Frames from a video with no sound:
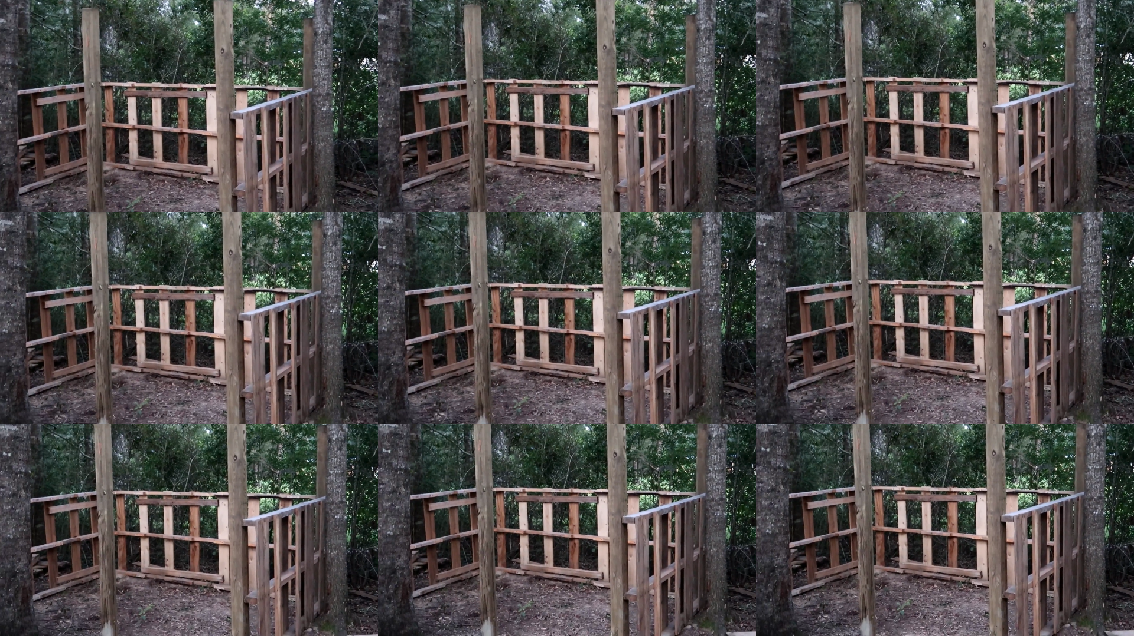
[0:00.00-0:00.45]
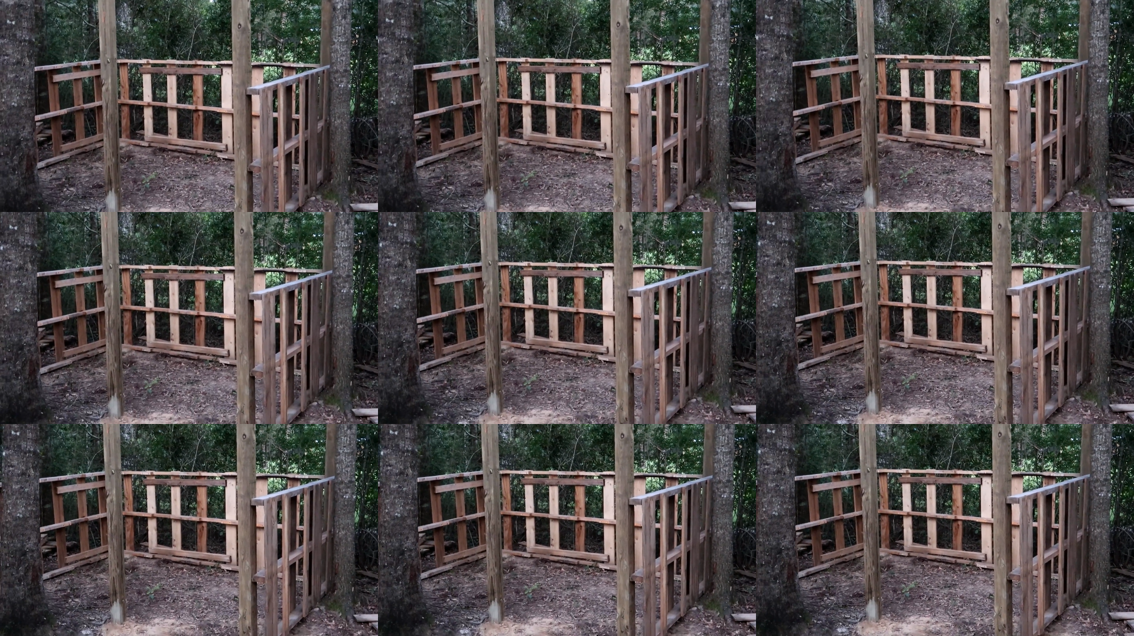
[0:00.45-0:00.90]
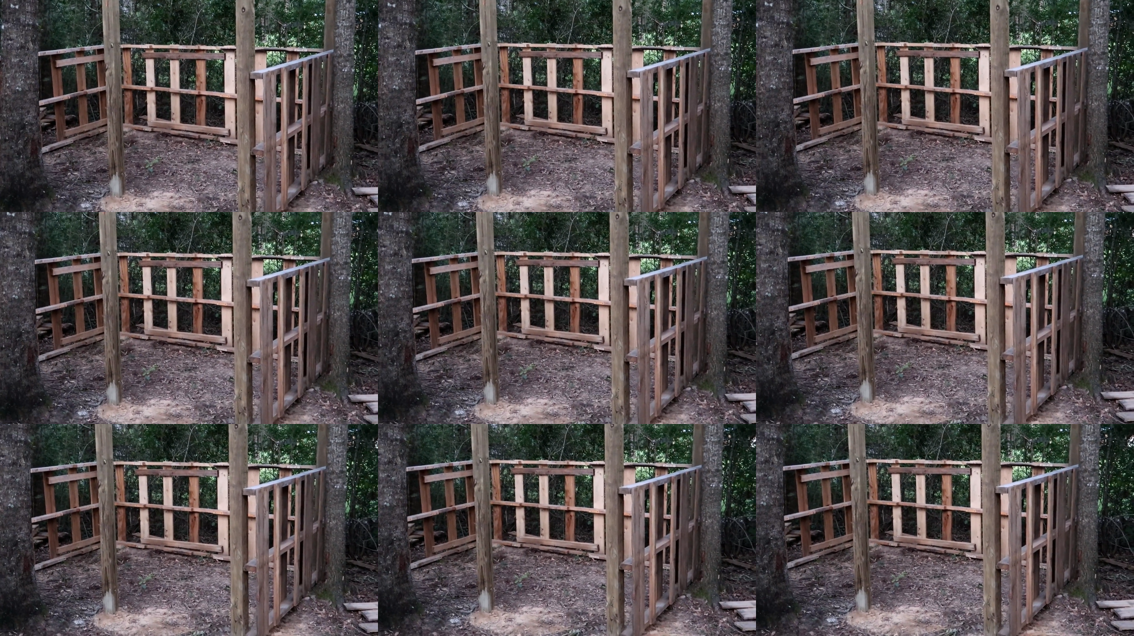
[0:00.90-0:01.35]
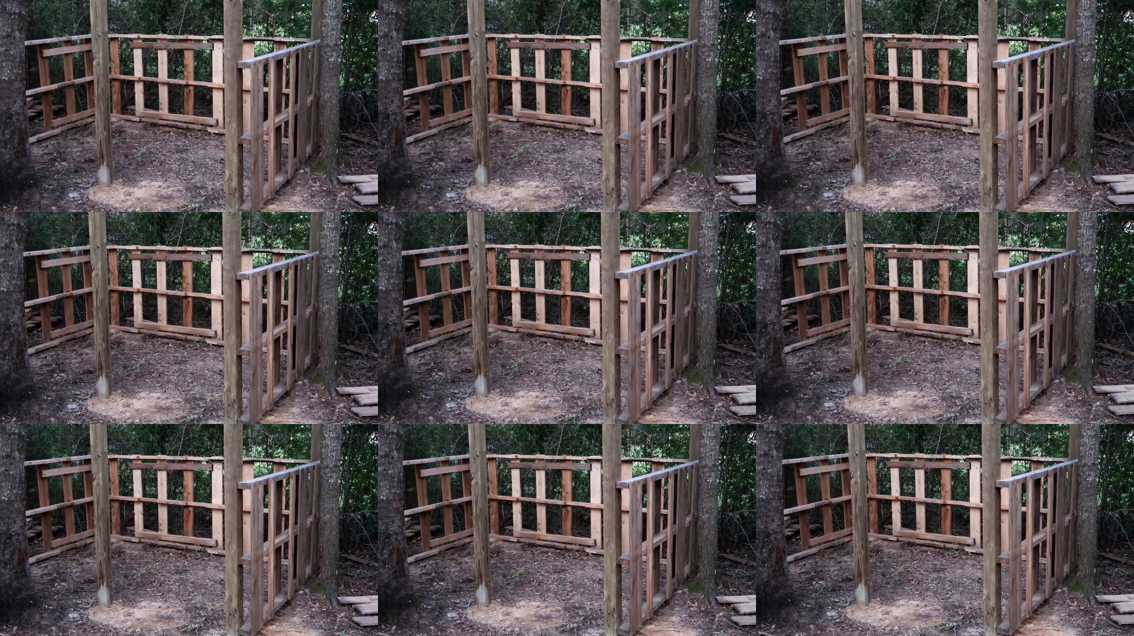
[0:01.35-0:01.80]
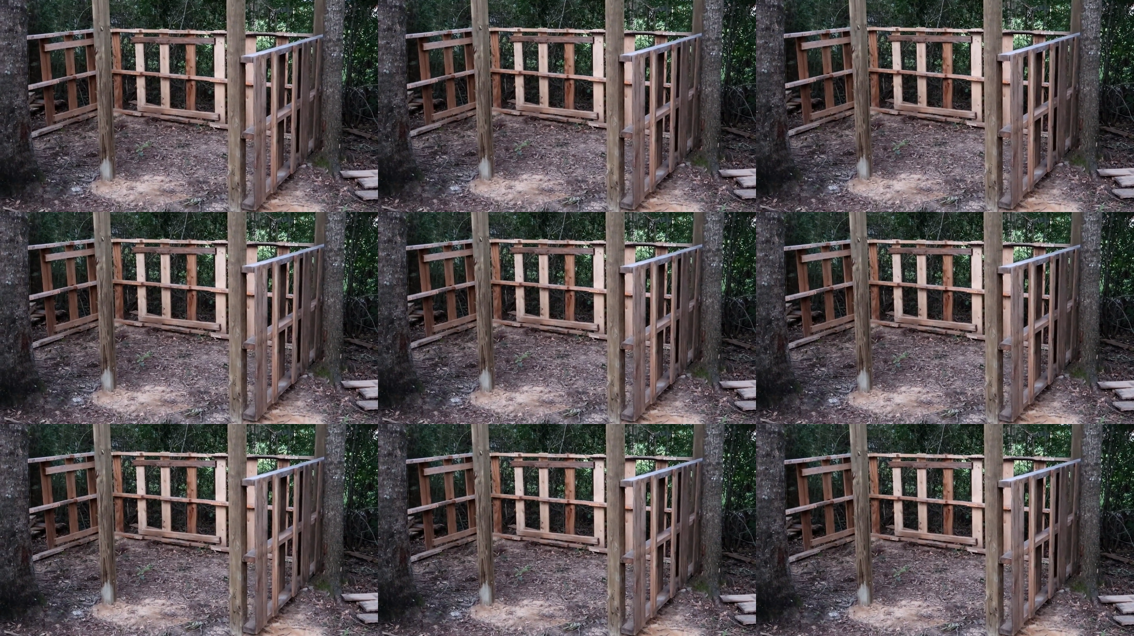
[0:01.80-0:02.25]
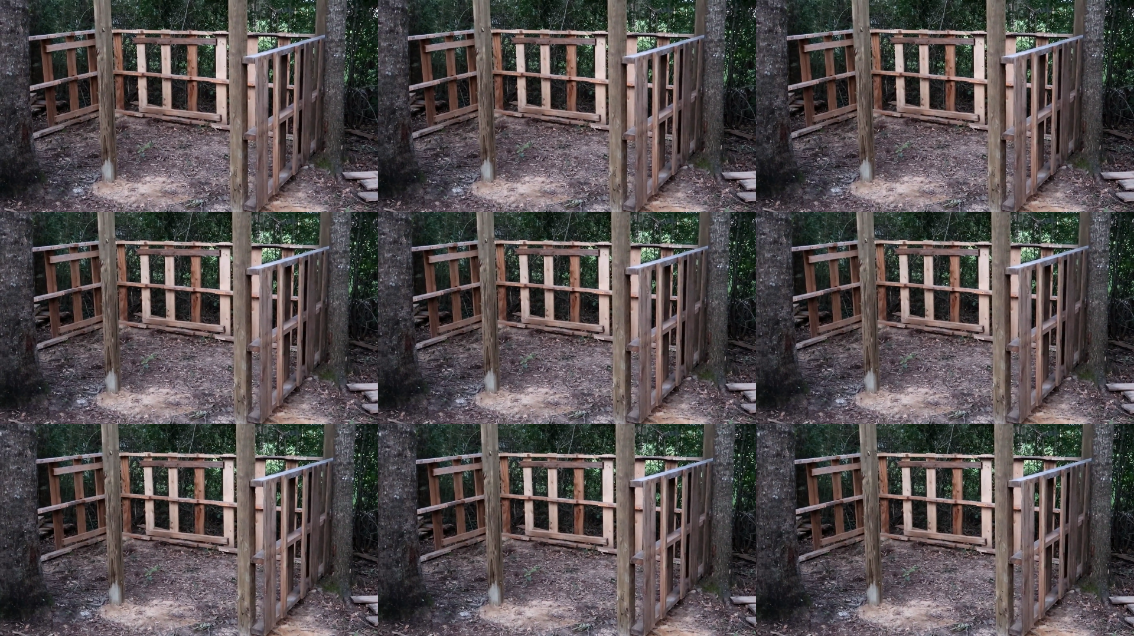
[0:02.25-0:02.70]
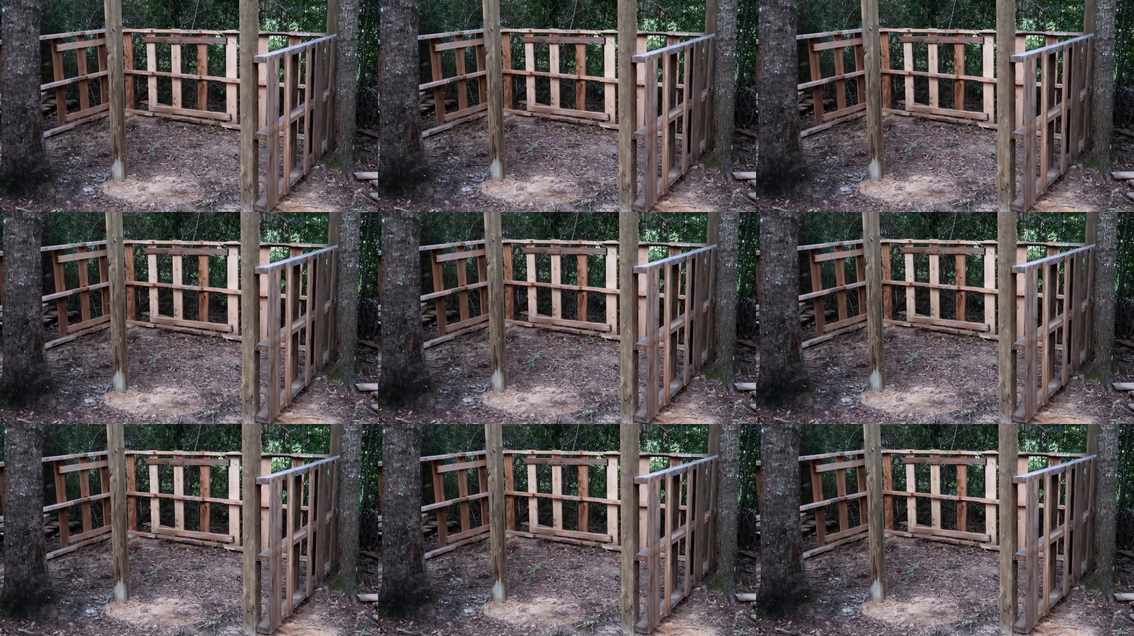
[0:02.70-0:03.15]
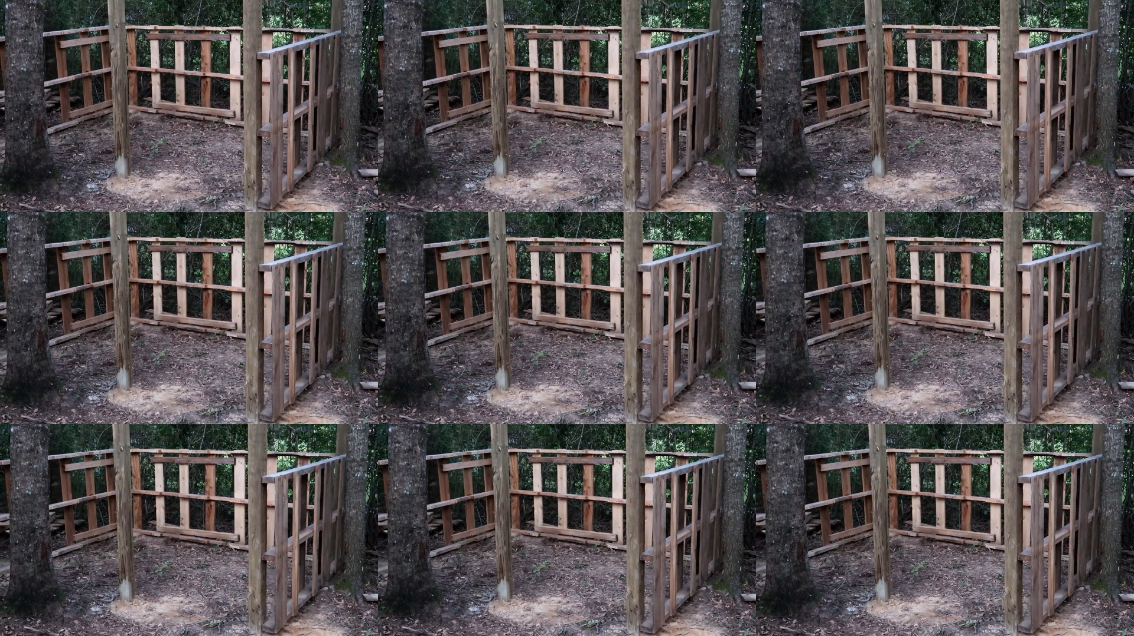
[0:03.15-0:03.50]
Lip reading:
[unreadable: no face in view]